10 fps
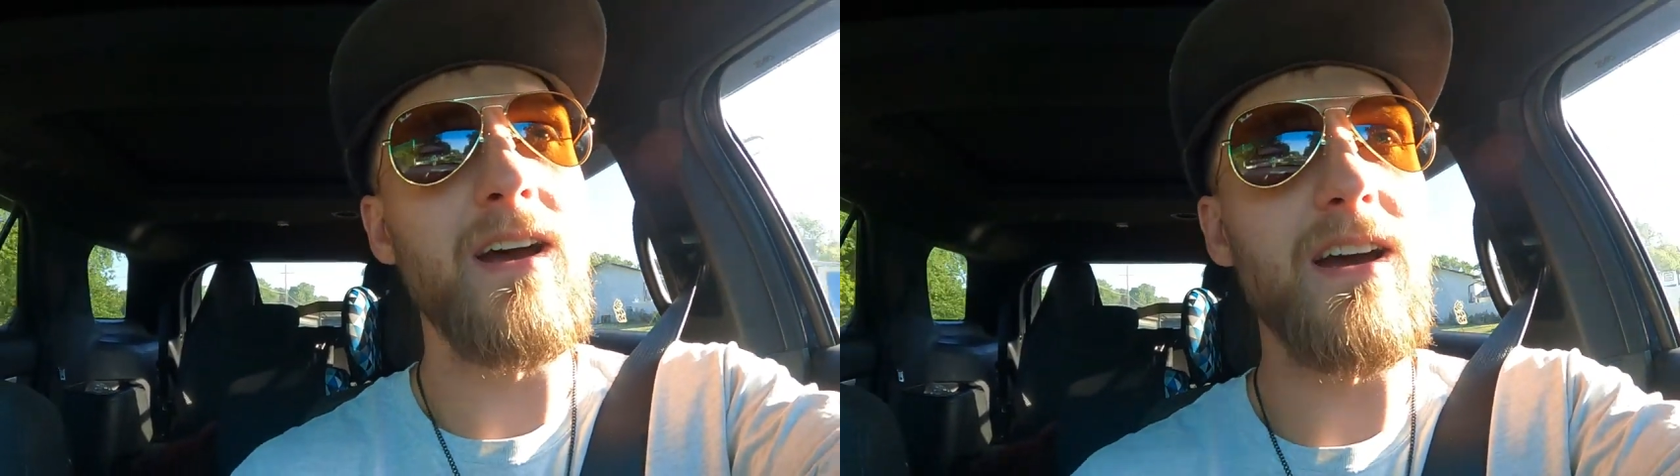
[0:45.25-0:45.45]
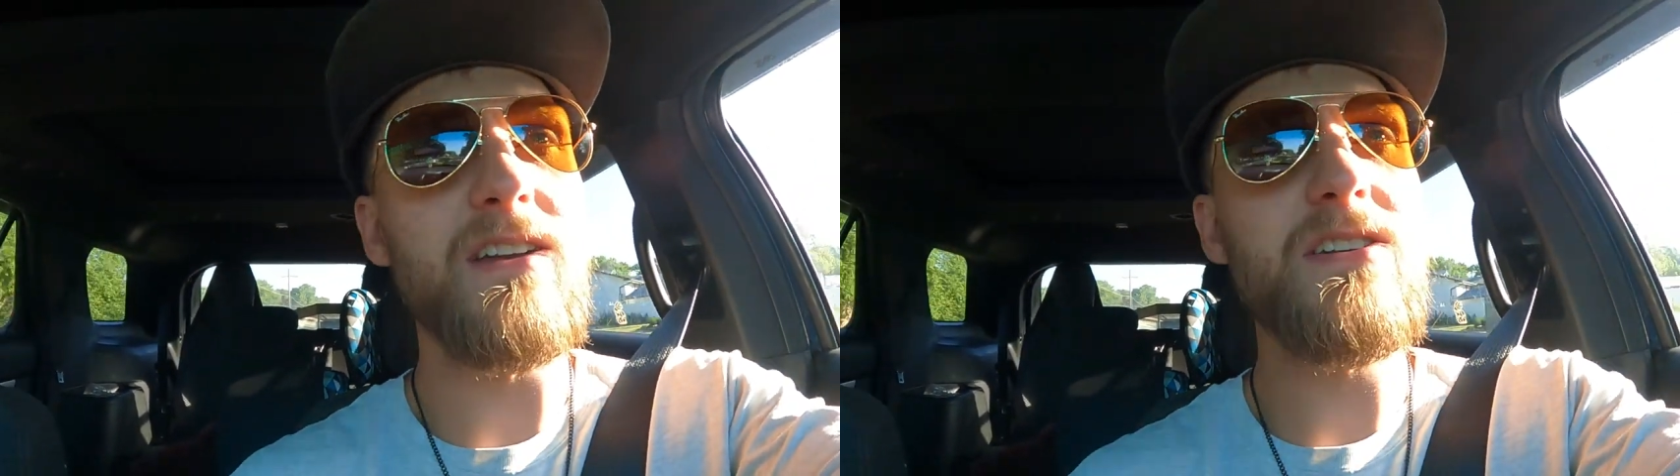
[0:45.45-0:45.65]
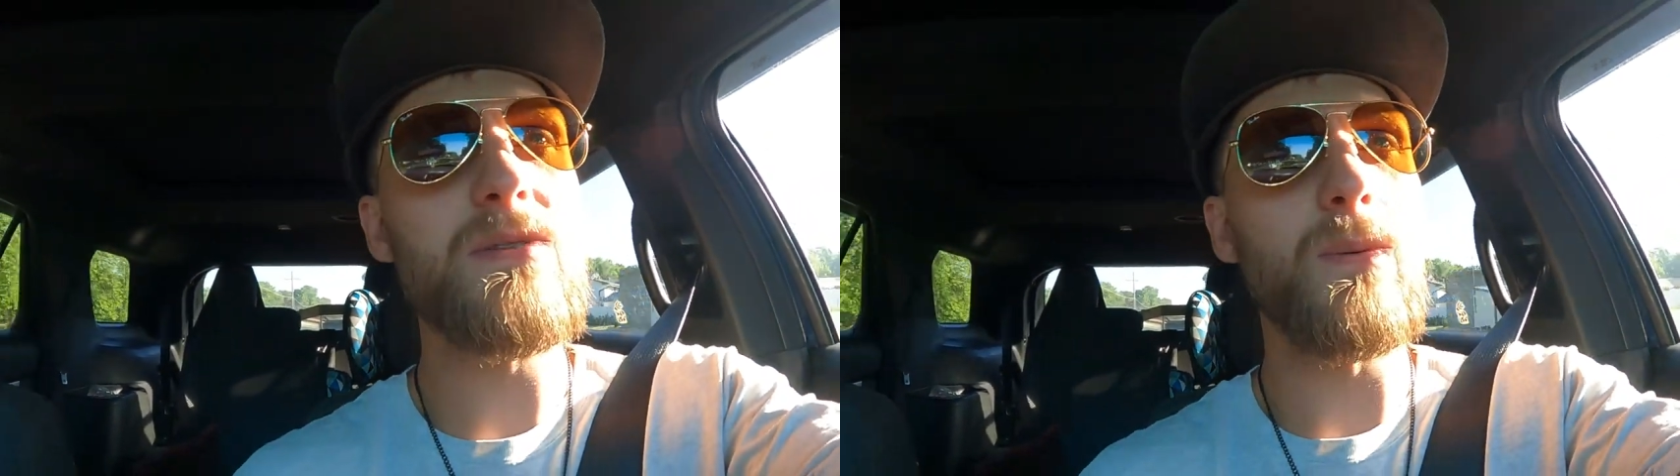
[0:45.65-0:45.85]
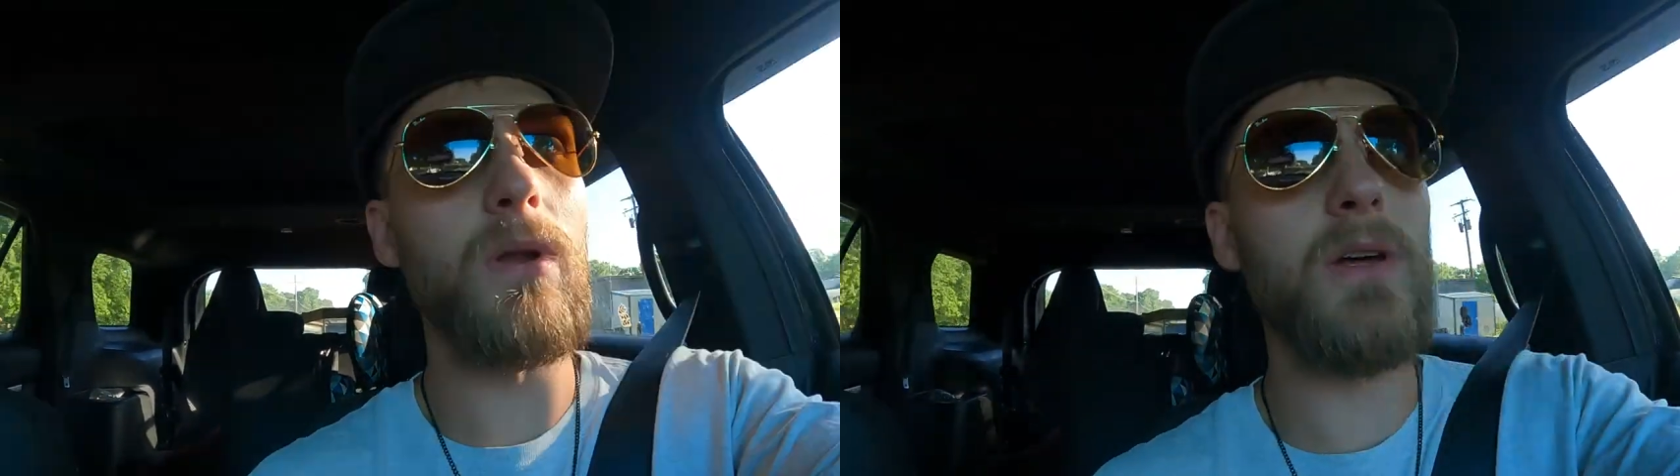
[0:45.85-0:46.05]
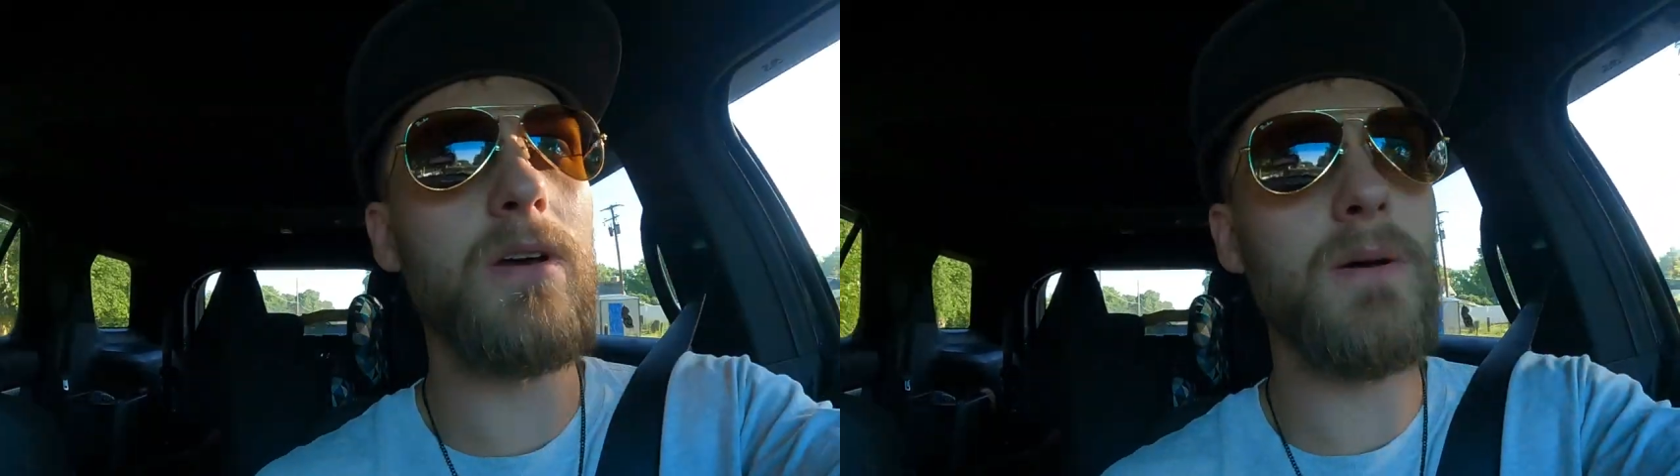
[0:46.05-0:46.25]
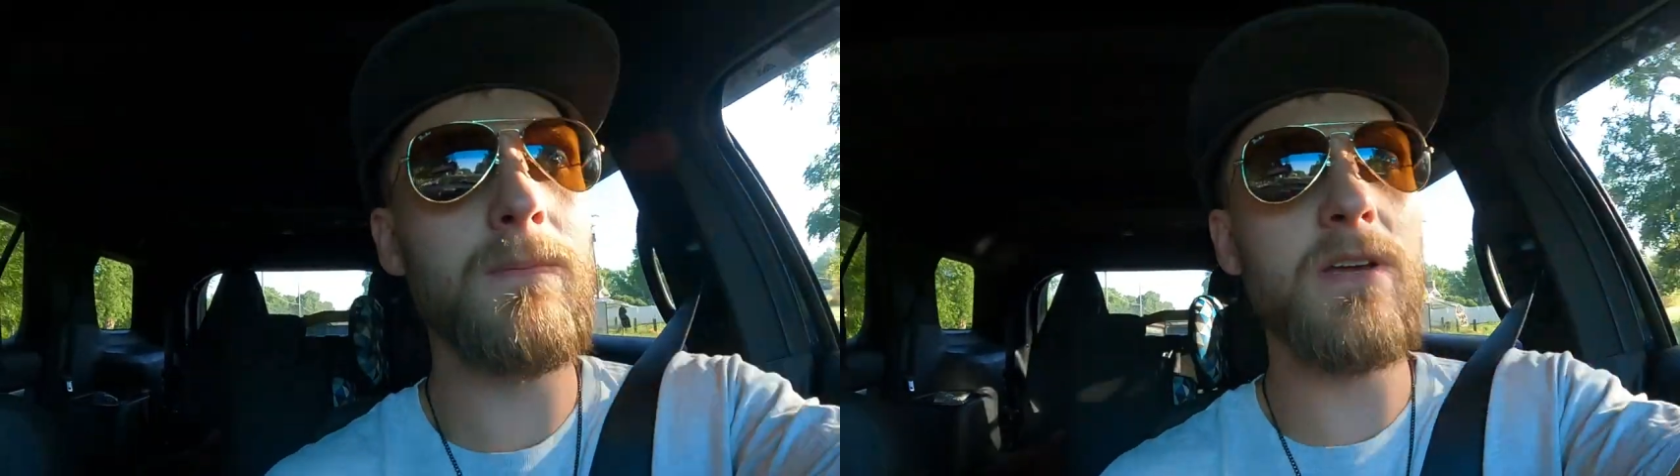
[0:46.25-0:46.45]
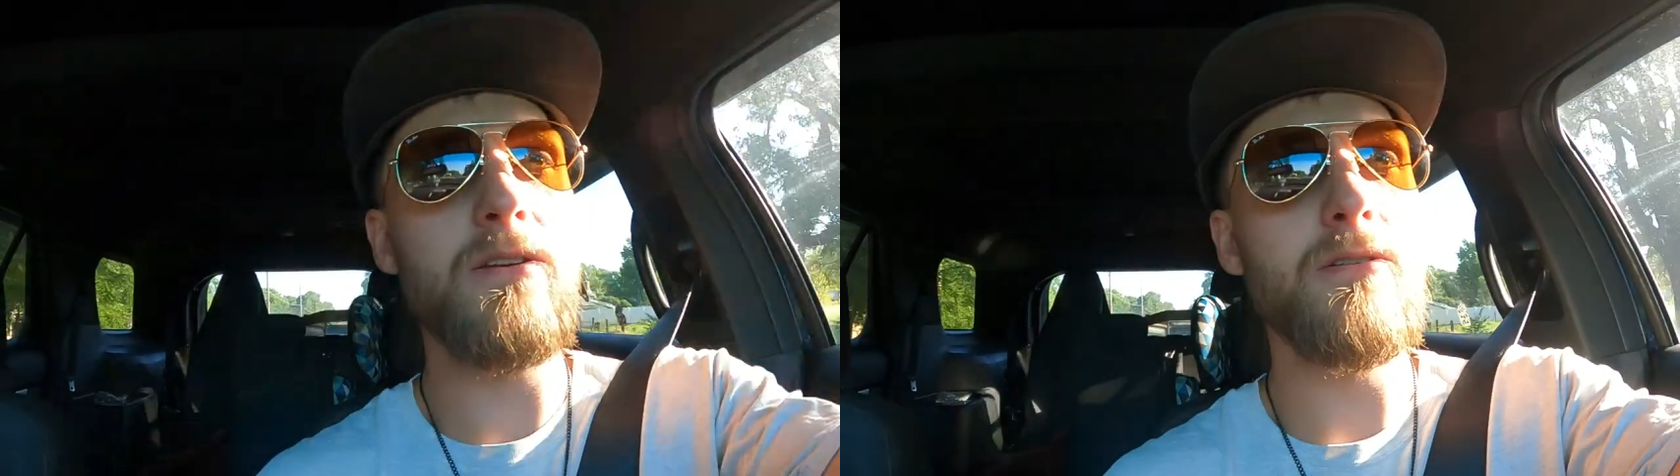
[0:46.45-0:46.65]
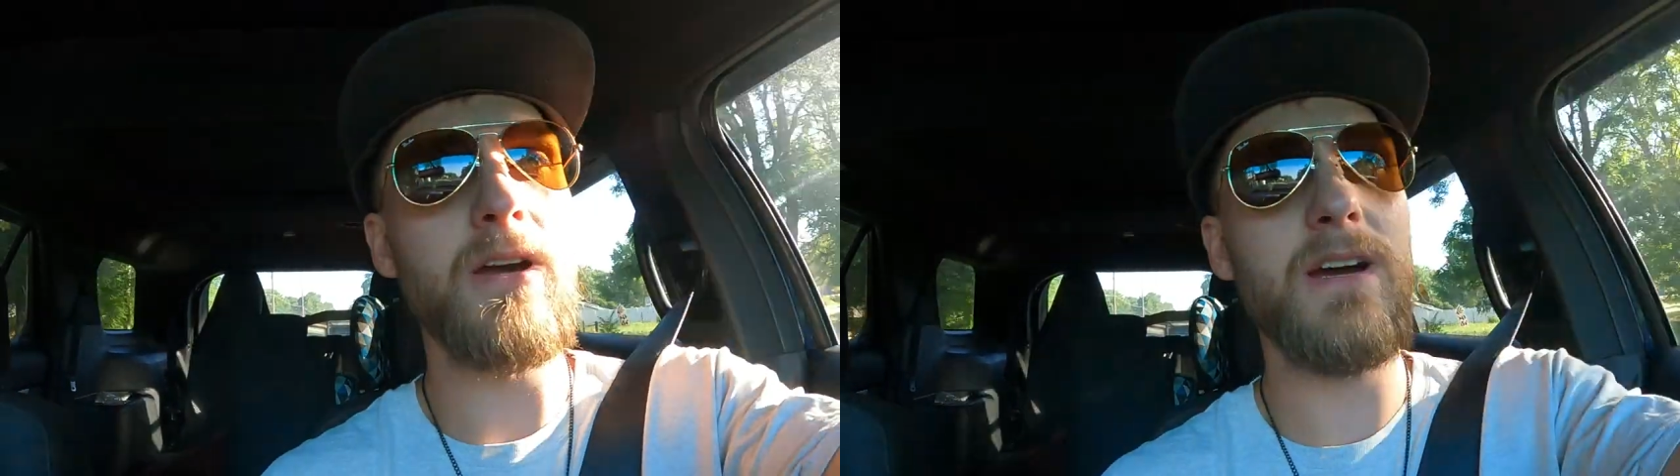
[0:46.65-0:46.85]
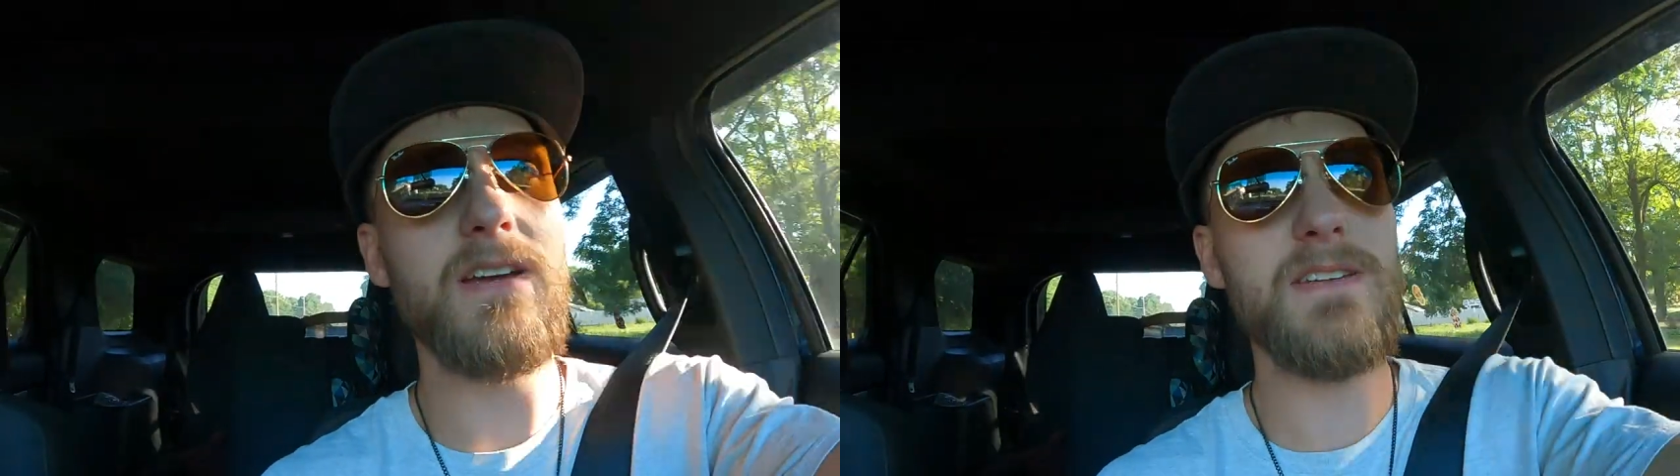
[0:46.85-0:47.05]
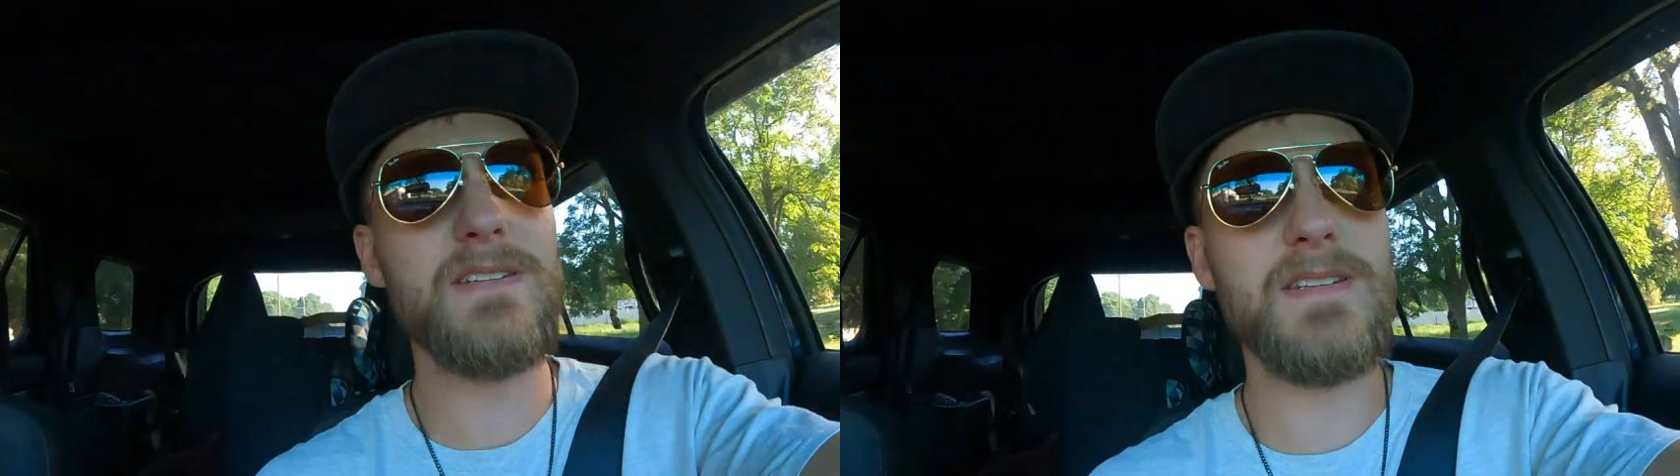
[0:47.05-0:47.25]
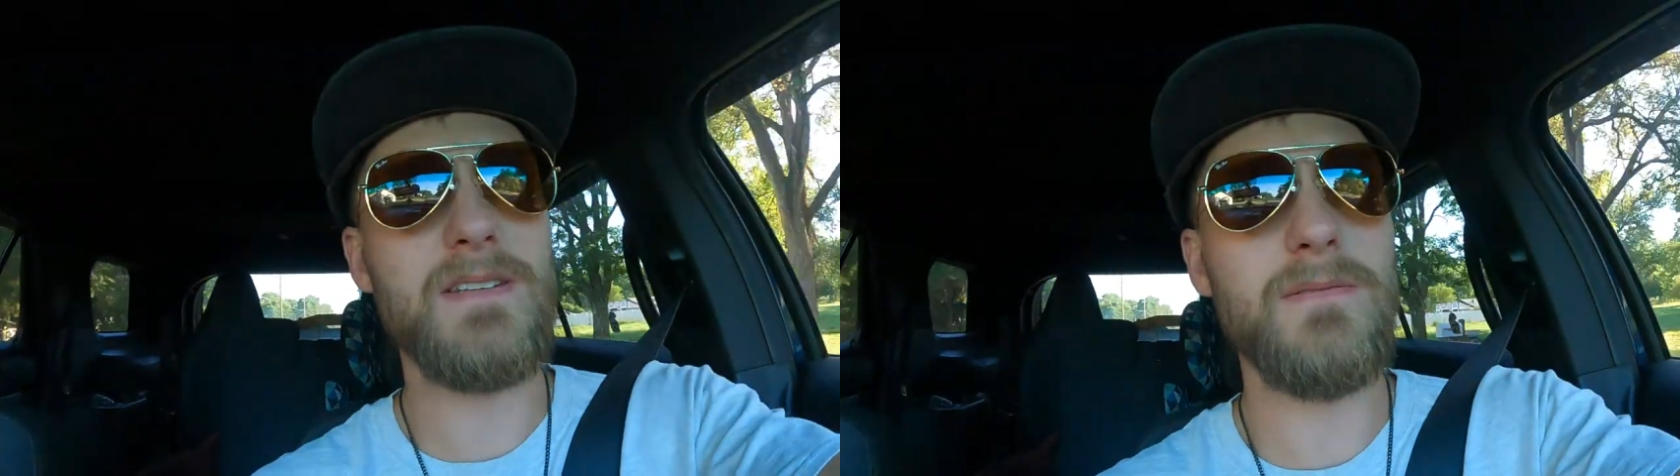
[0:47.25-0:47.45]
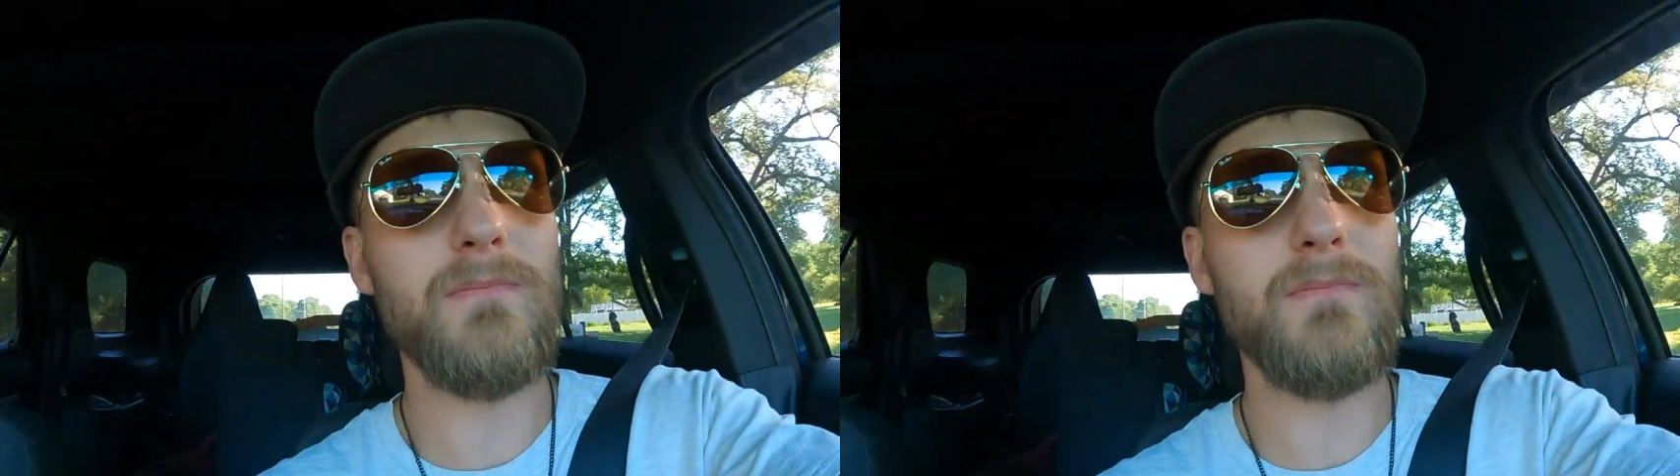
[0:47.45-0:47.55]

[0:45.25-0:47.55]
I just want to update you guys.